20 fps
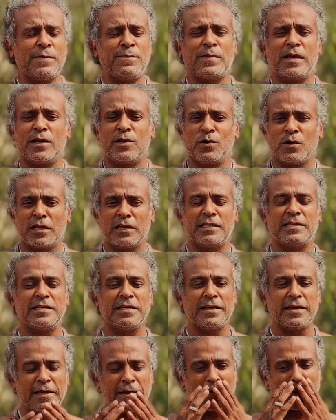that you can
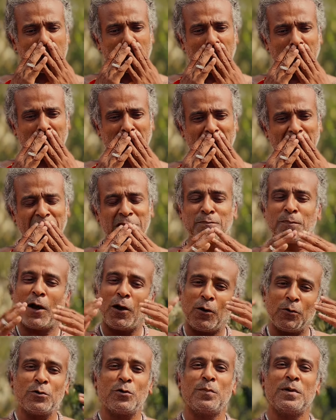see is
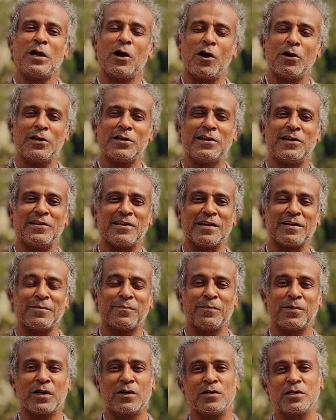bound to be ordinary
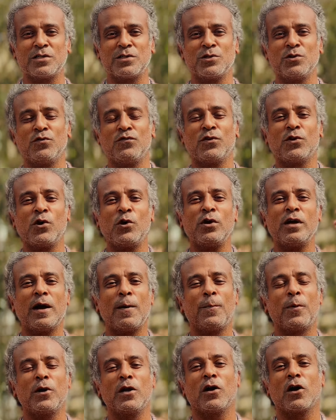because you've grown
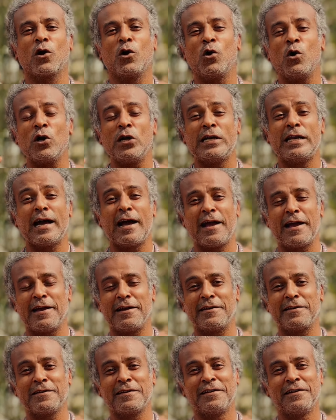up on a good diet
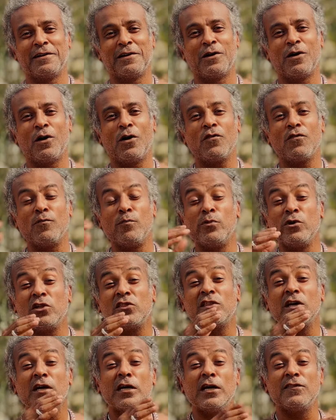of
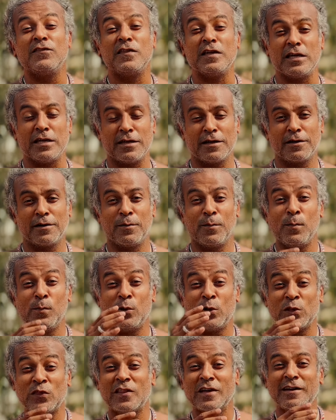Mrita Gati.
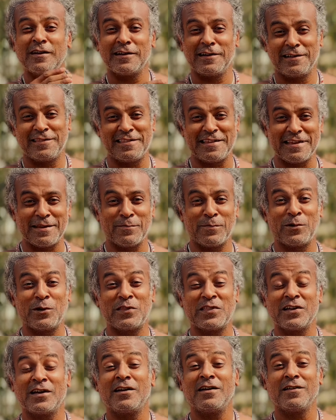Mrita Gati.
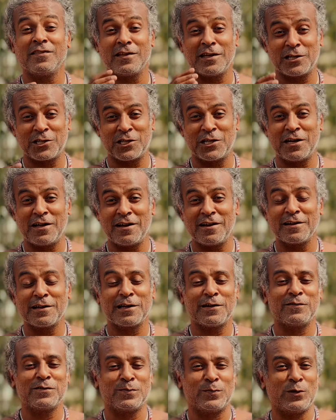Mrita Darshana
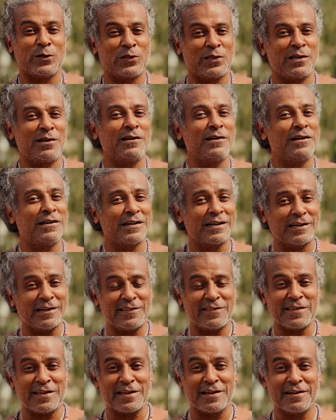gives Mrita
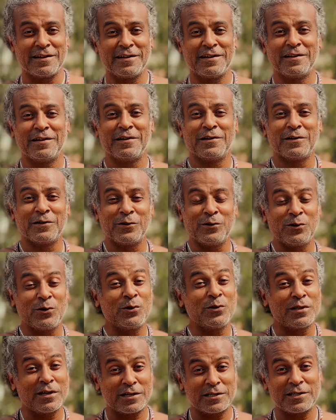Gati. Guru
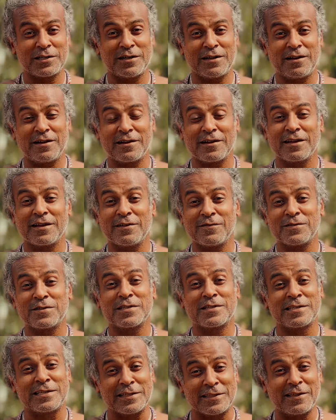Darshana gives
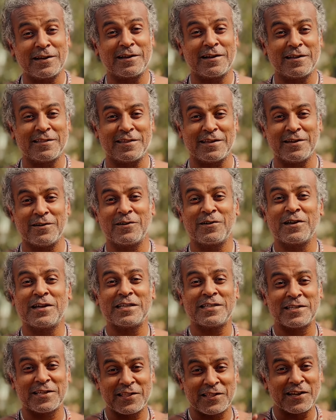Siddha Gati. Okay,
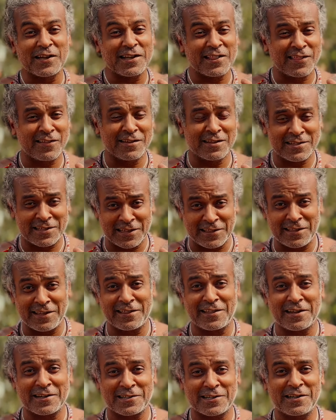Siddha
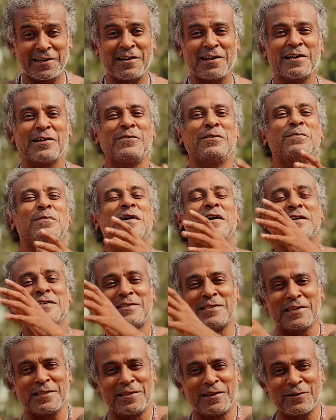Darshana given by a
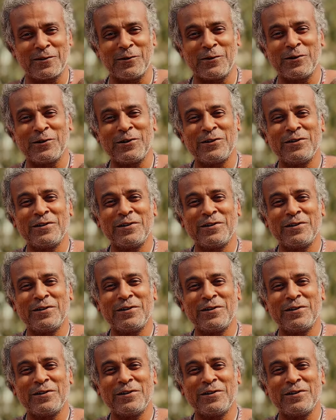Siddha Guru